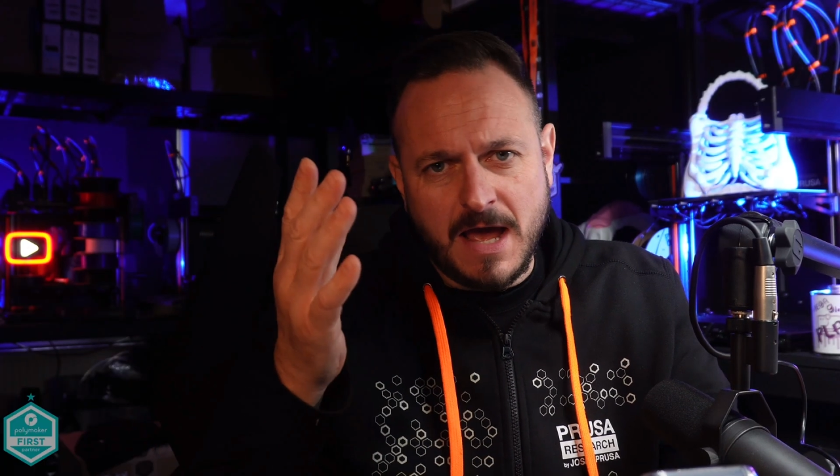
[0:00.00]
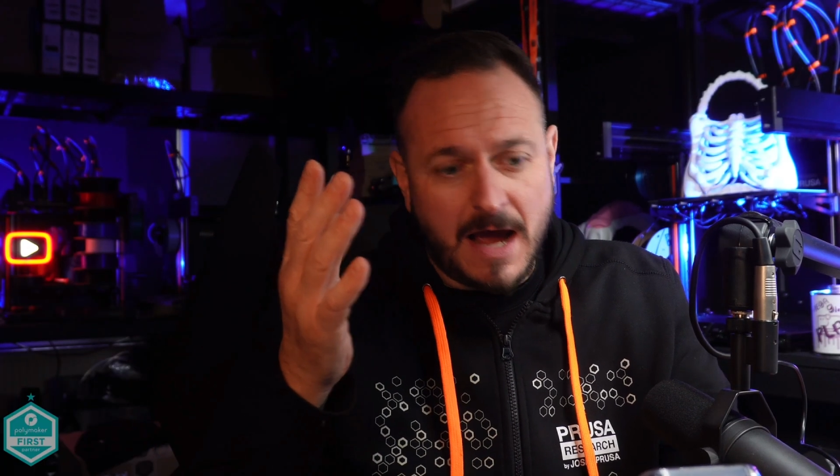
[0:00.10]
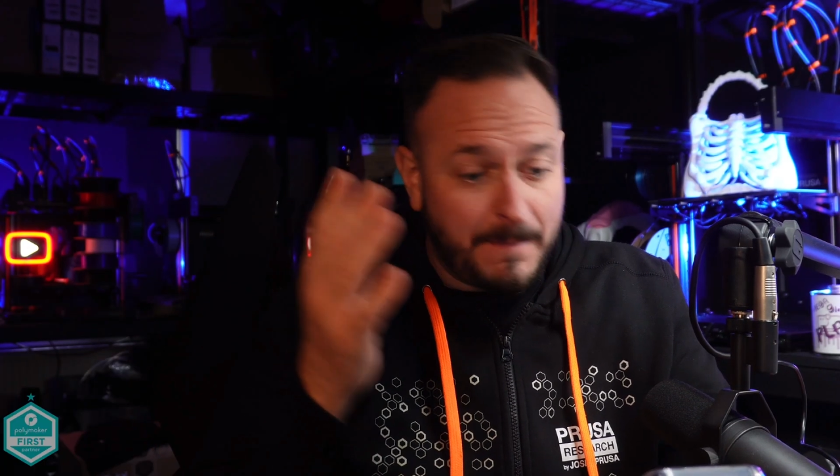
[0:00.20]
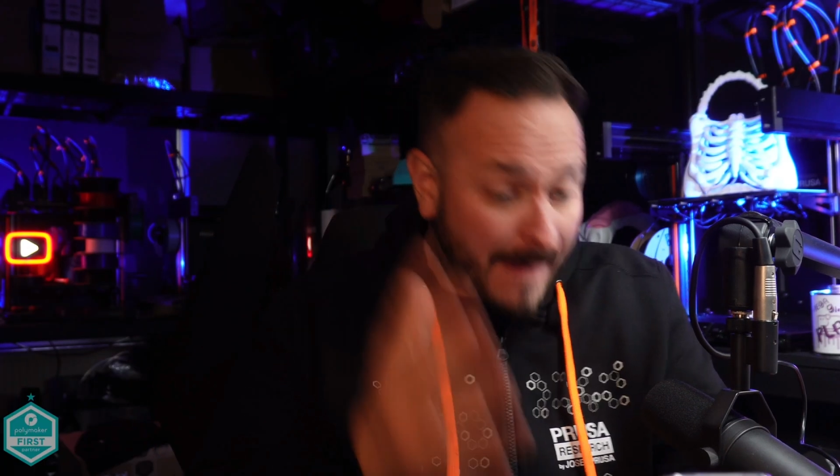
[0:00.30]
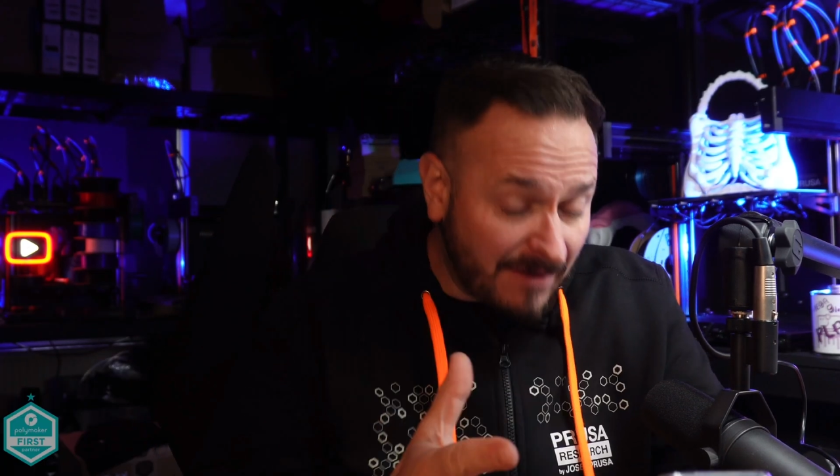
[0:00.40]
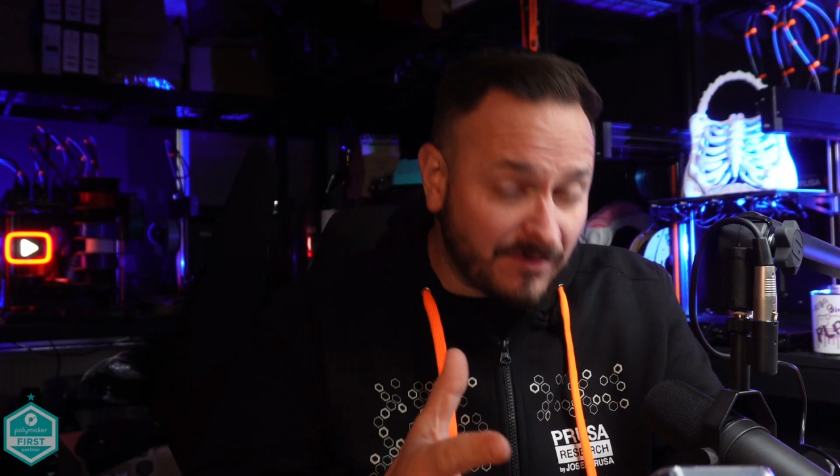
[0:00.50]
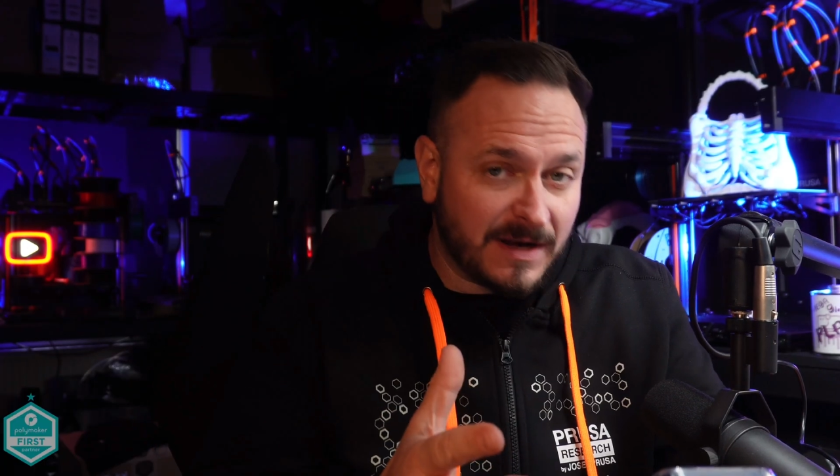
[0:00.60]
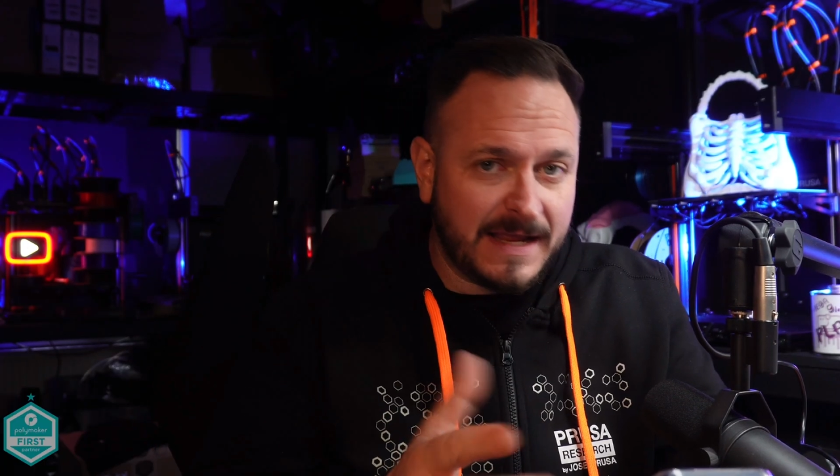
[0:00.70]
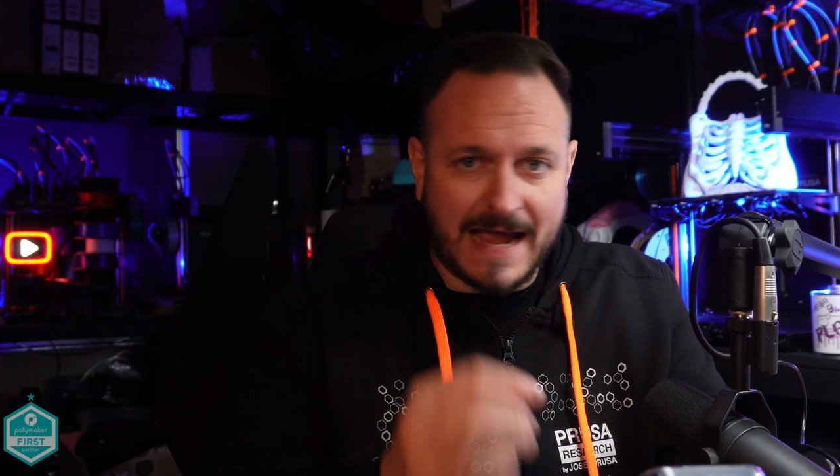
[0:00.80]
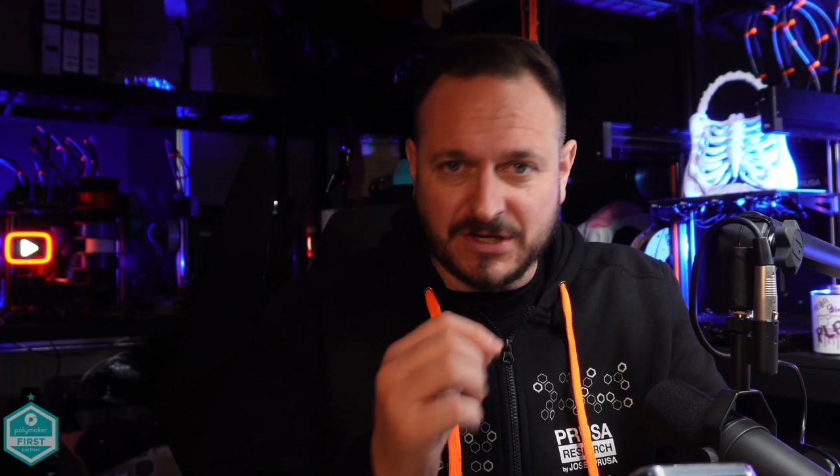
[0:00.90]

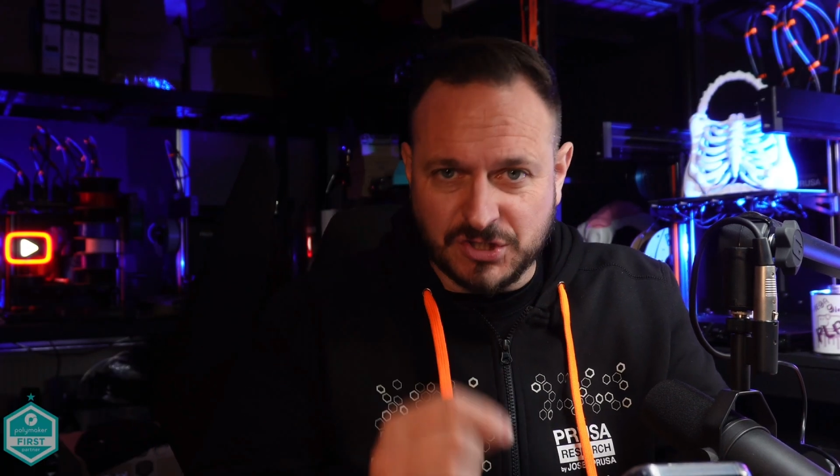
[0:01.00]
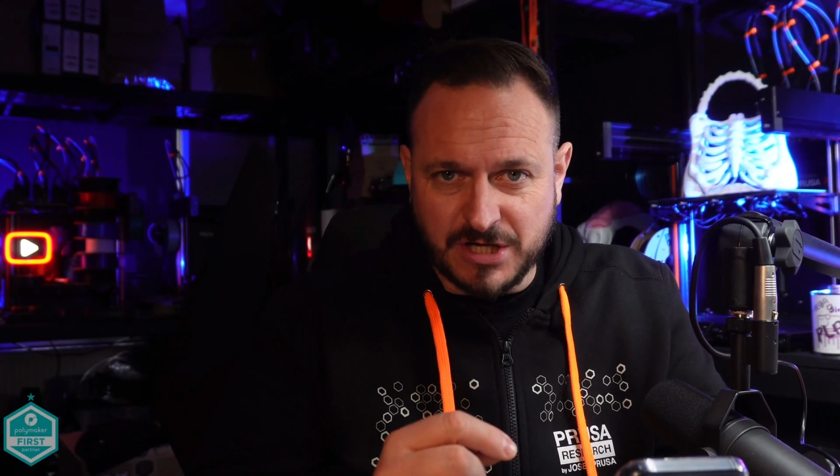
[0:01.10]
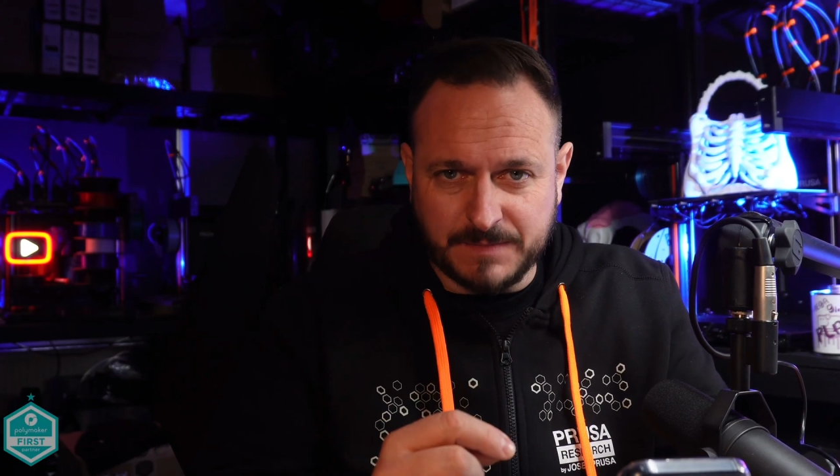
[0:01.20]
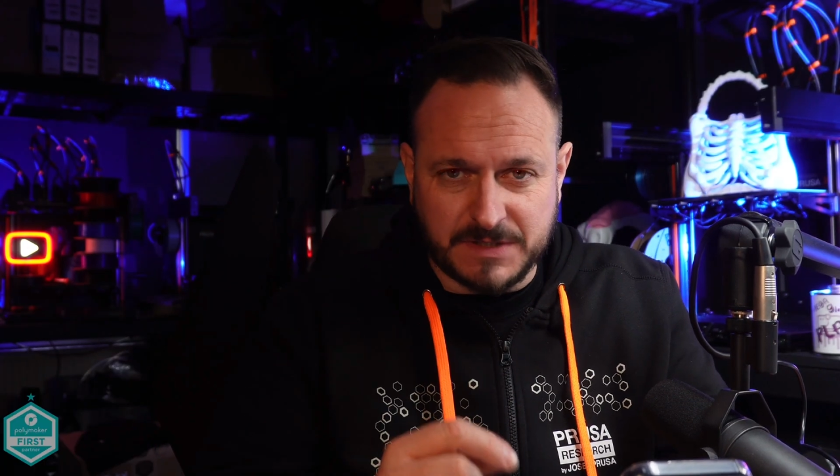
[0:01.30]
Apparently, it has shipped.